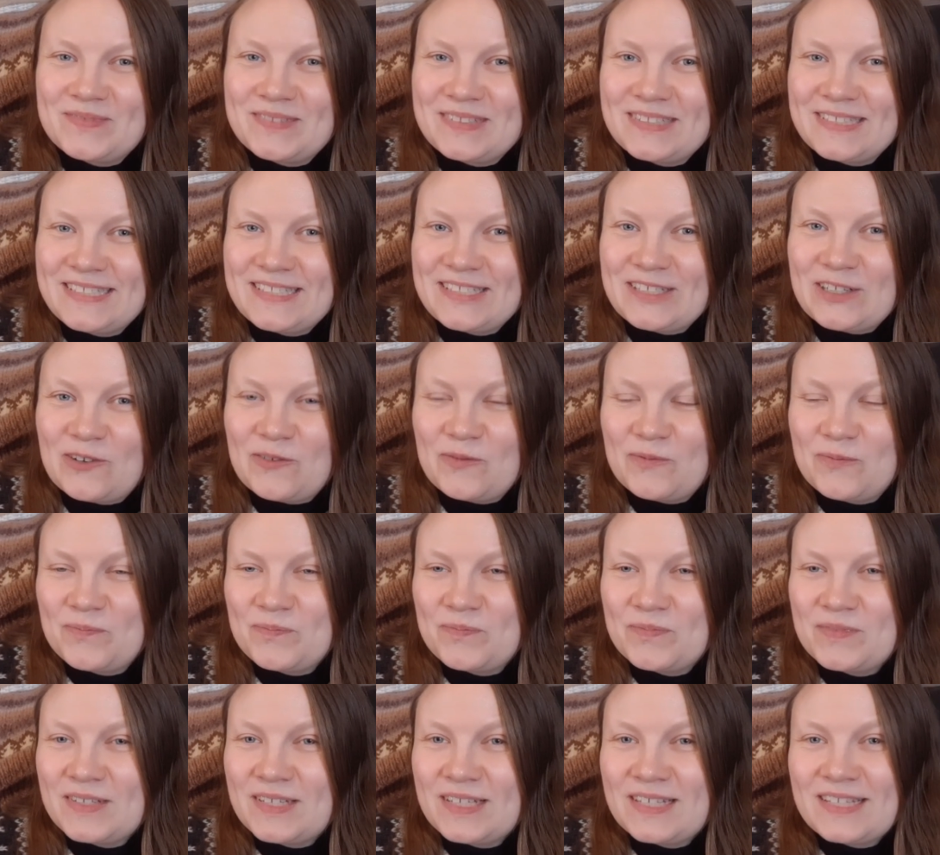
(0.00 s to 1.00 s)
So
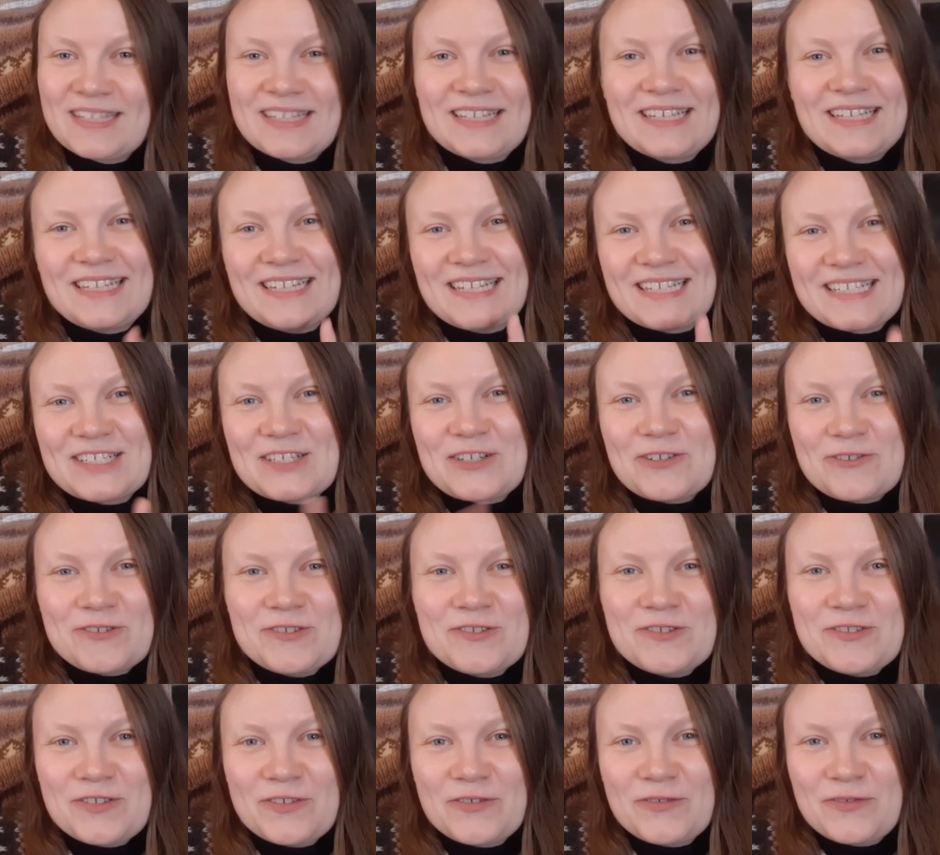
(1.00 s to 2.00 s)
let's go
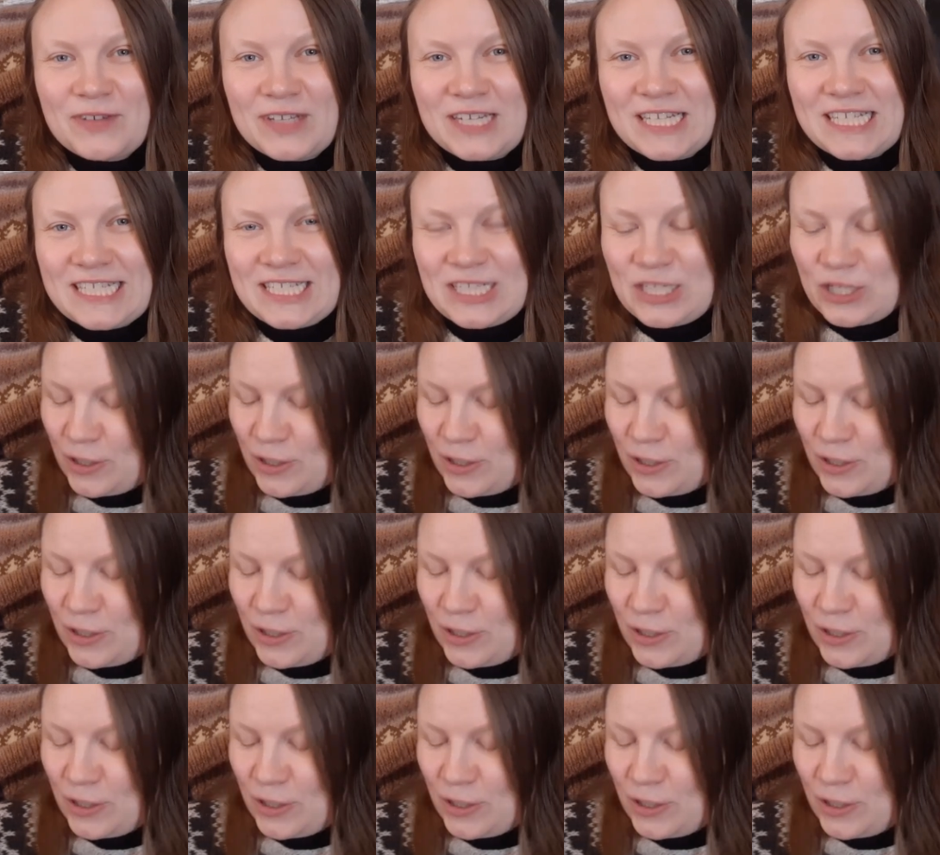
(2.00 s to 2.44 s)
to the finished